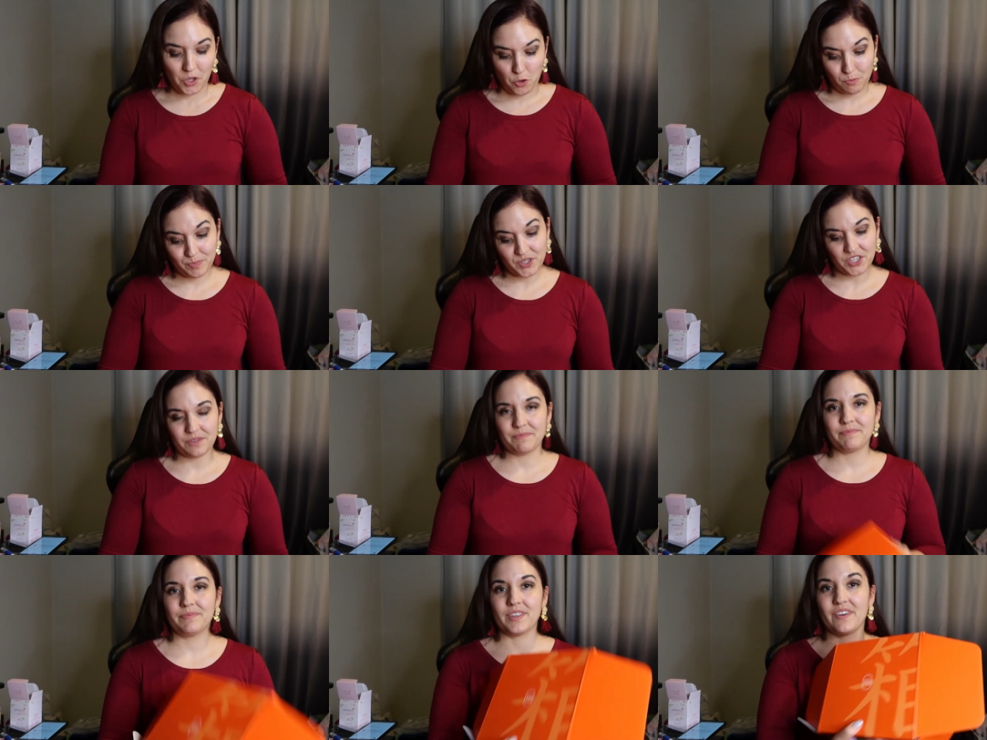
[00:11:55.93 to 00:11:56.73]
Oops.
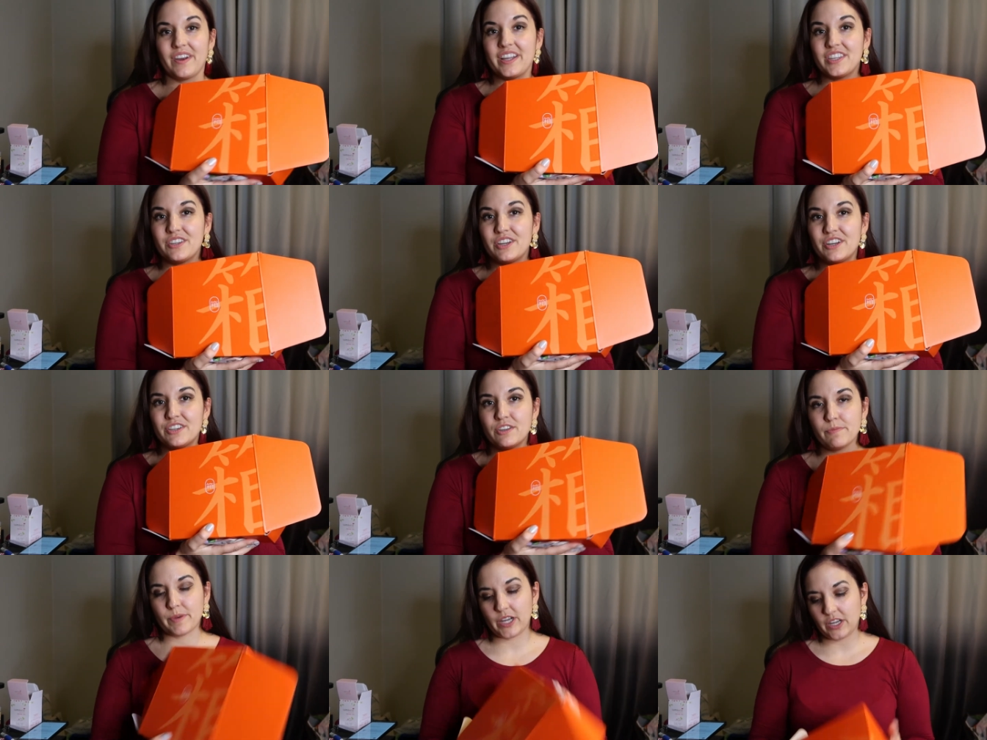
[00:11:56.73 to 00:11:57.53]
All right, so
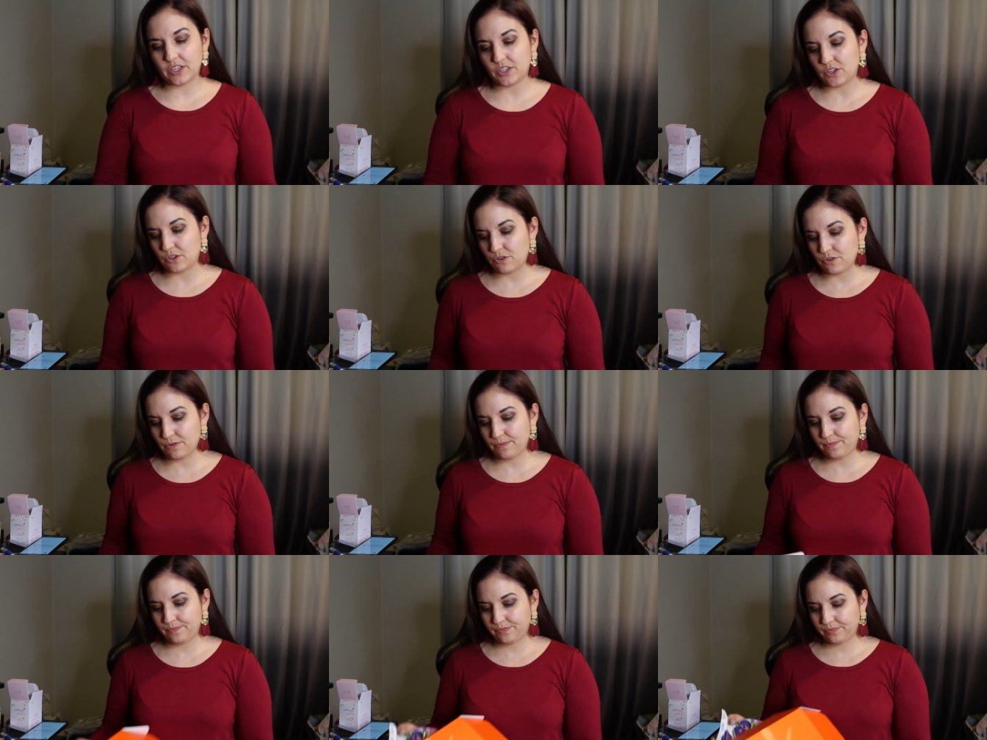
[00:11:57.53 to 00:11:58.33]
here's our Bokksu.